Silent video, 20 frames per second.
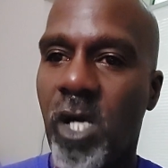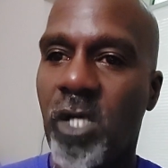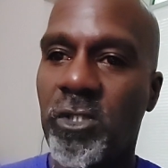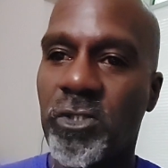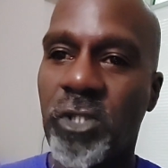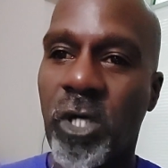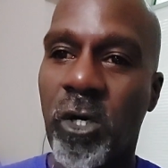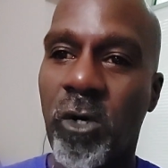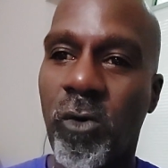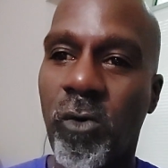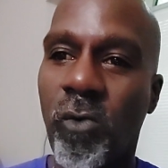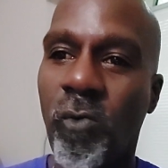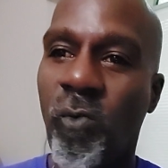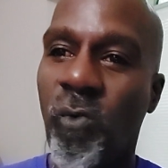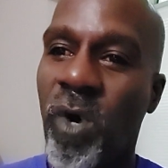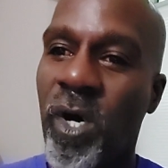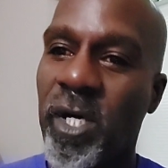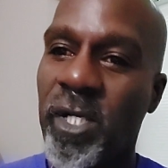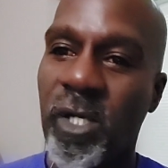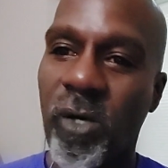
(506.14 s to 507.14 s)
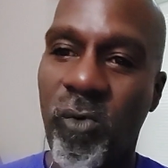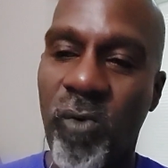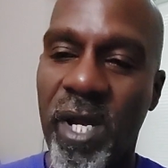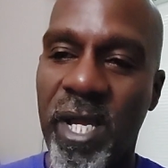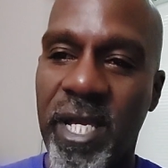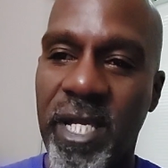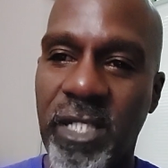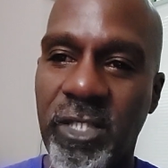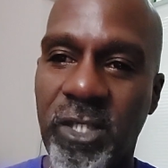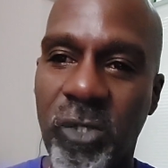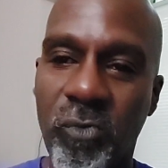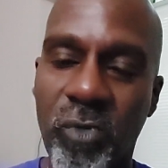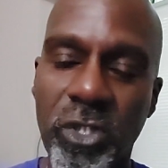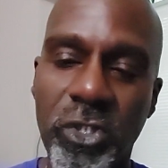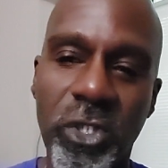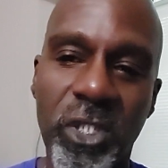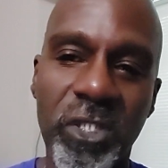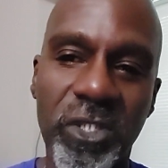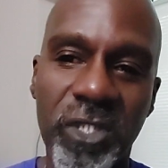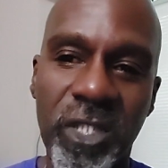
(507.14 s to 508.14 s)
So one of the ways in which
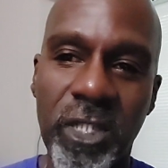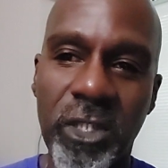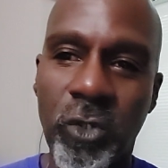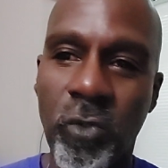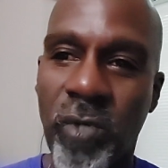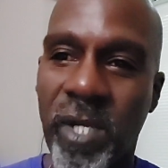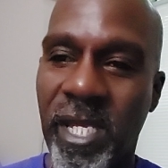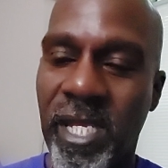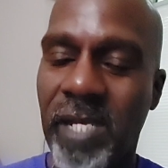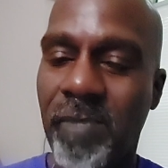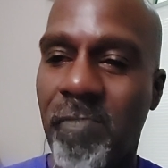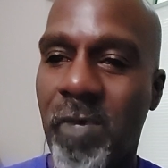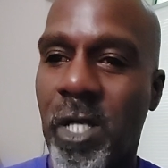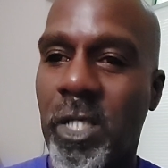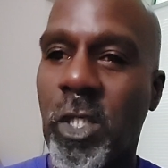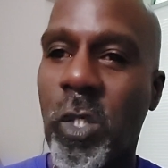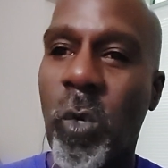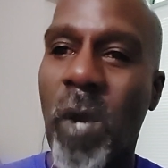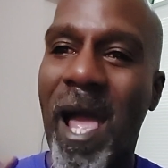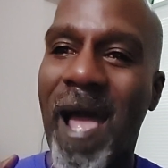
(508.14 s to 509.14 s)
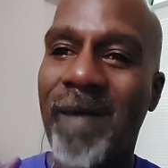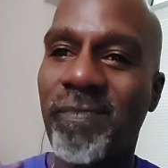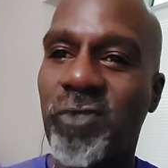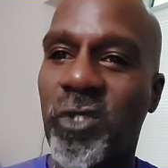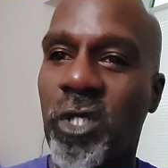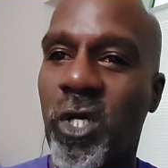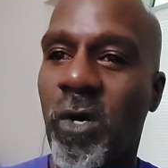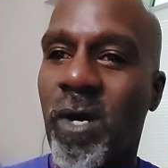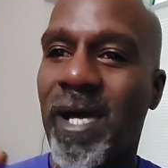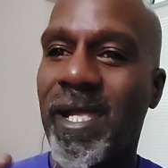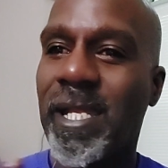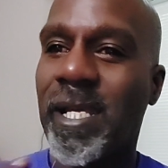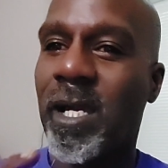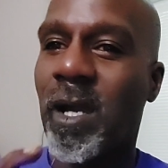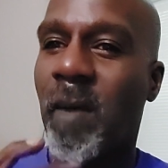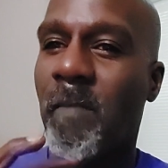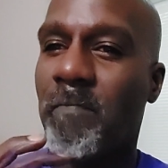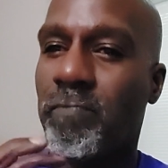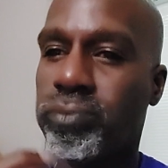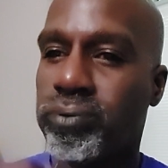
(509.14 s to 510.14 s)
you can send it through email, you have to go ahead and
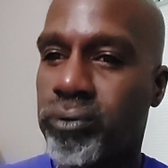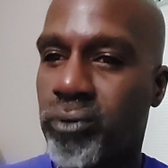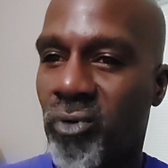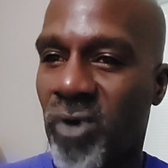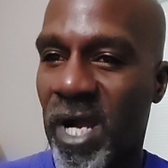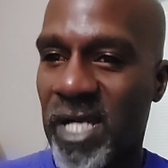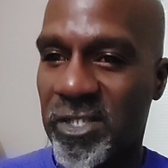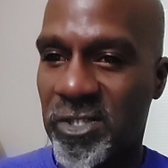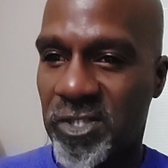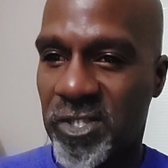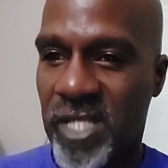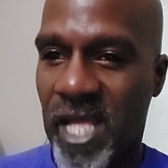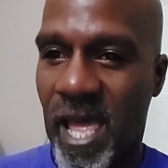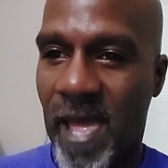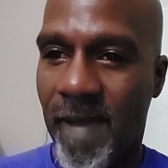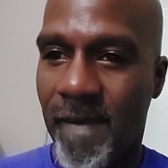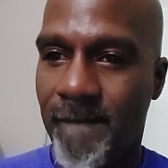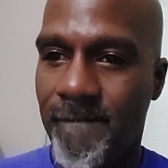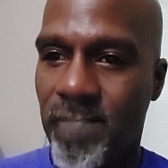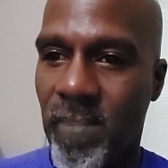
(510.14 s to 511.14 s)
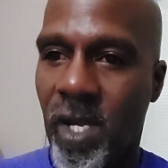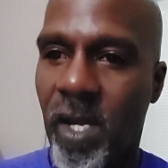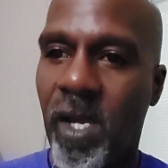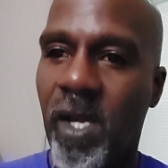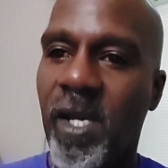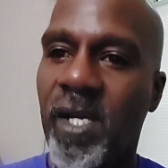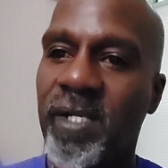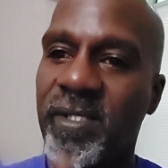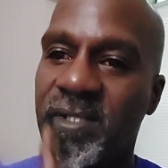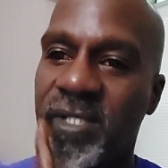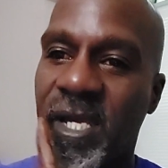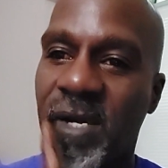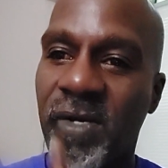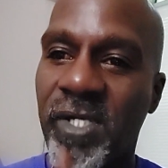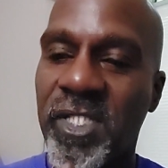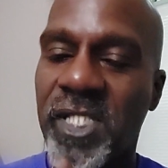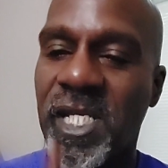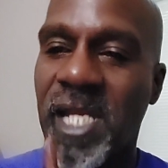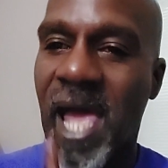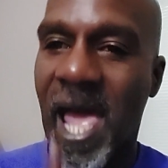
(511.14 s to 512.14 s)
compress that. There
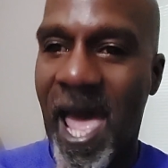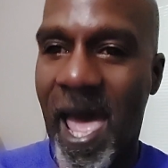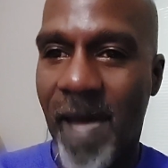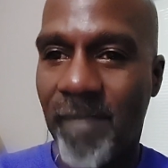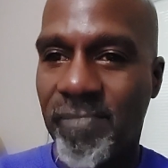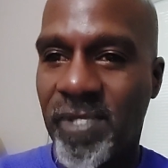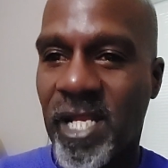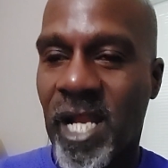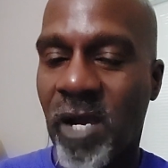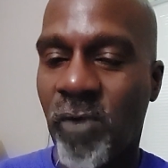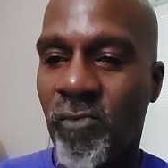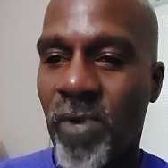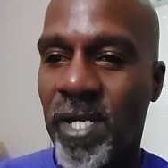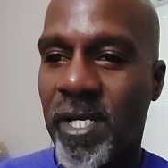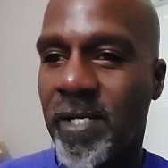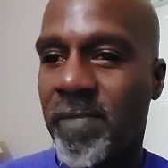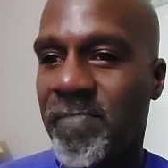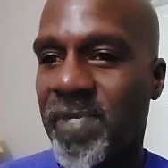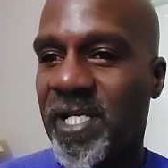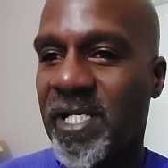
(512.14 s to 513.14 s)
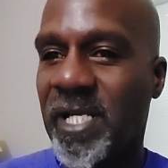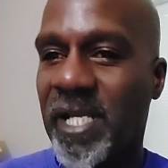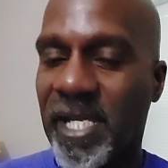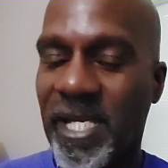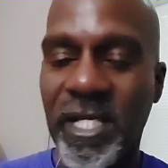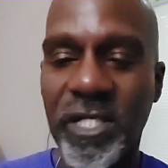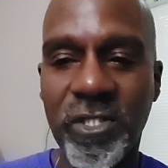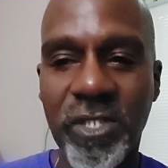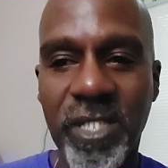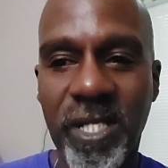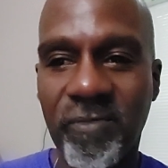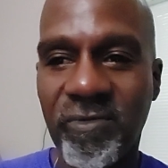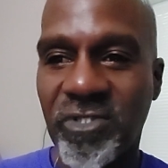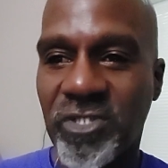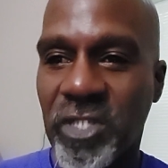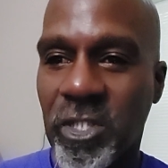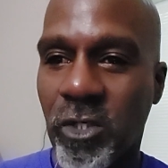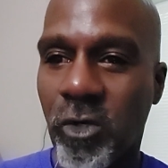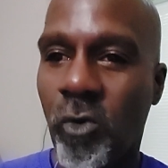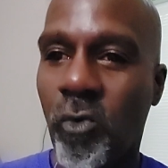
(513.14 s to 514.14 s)
is an app that I recommend each and every
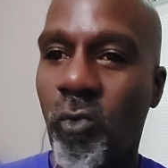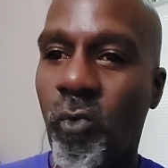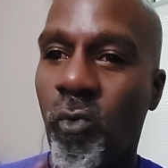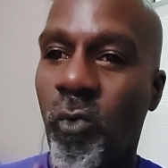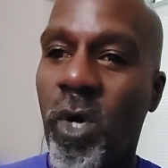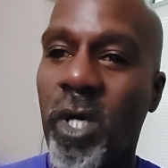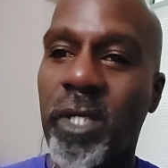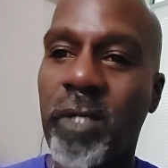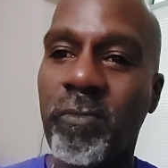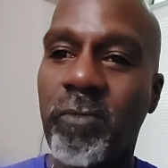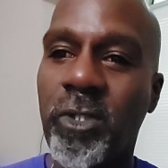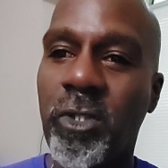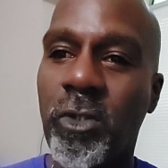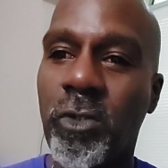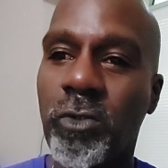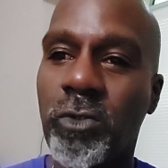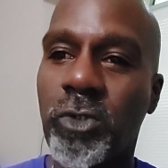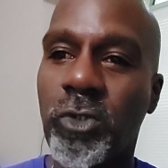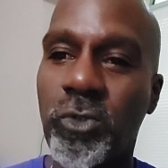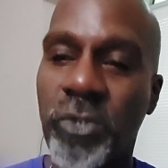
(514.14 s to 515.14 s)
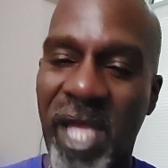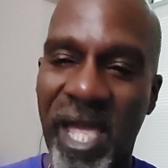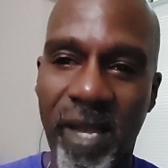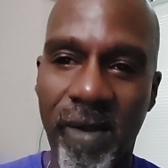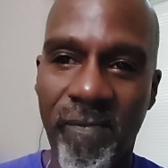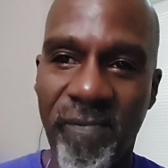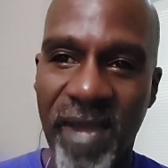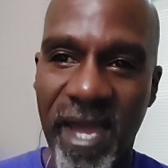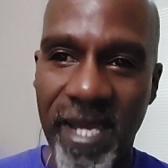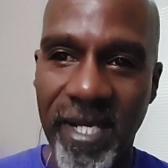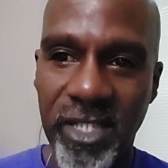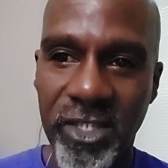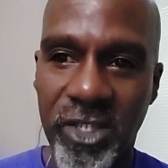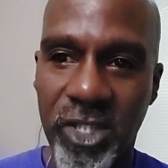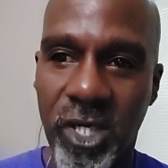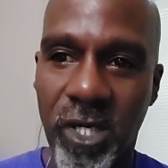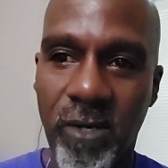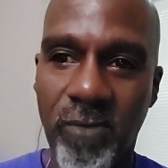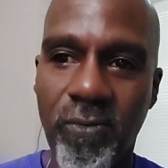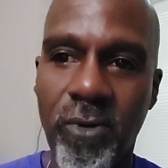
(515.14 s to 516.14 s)
single one of you to take advantage
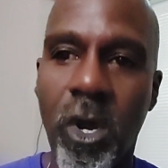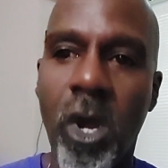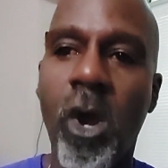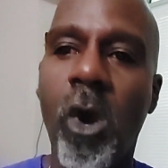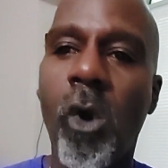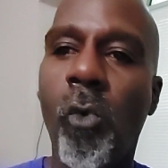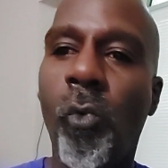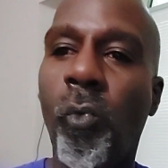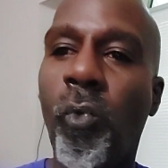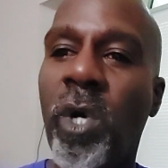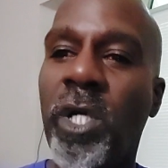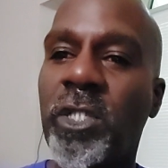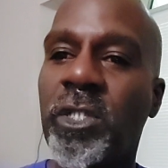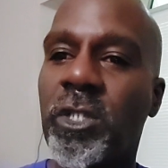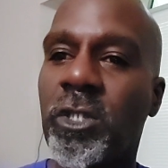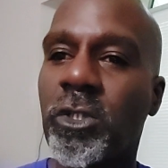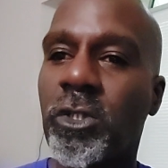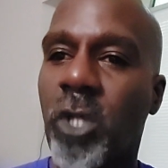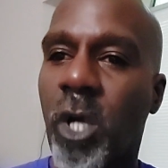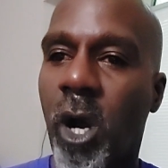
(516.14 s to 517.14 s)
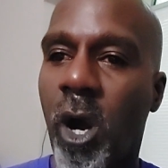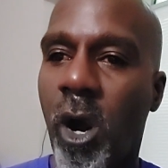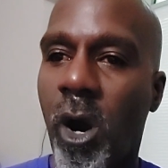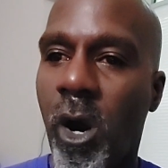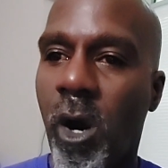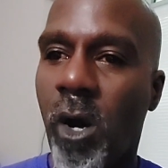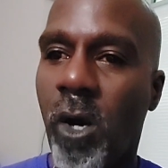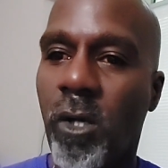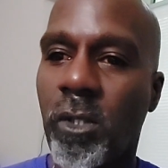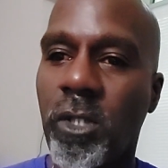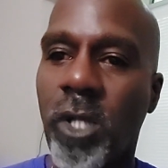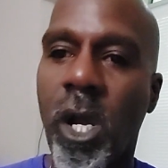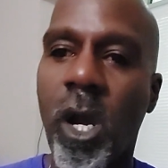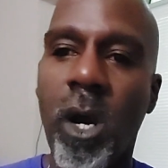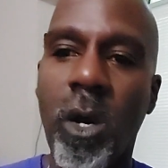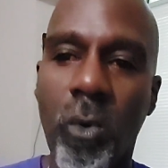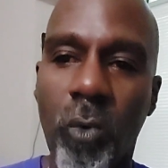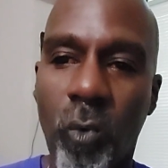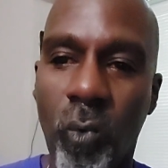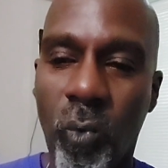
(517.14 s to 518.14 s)
of, which is called
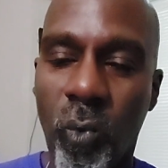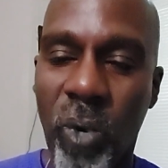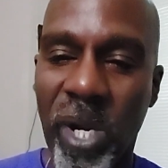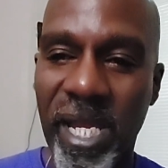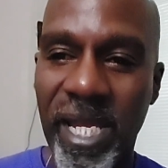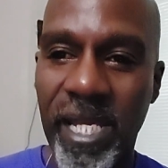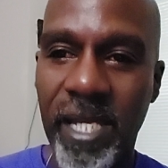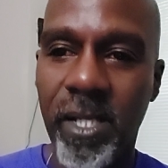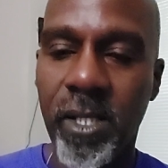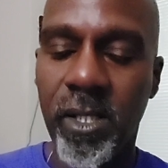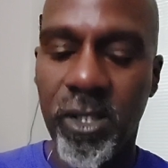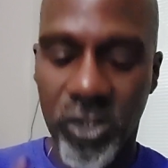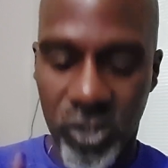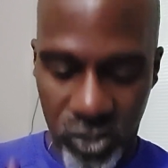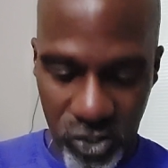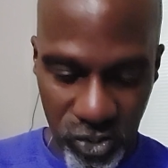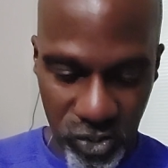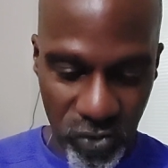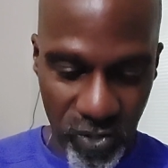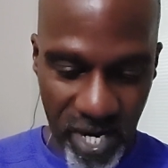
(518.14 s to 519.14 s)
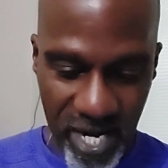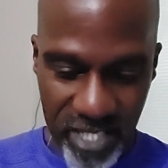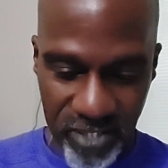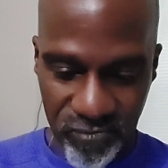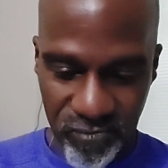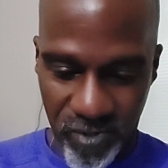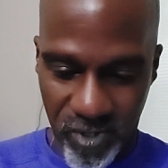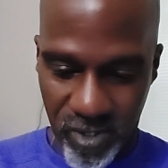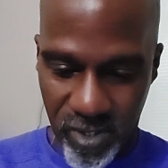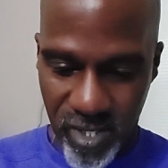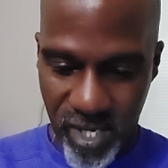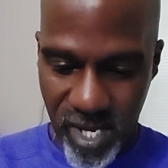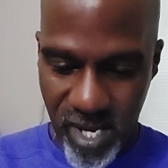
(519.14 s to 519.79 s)
WeTransfer.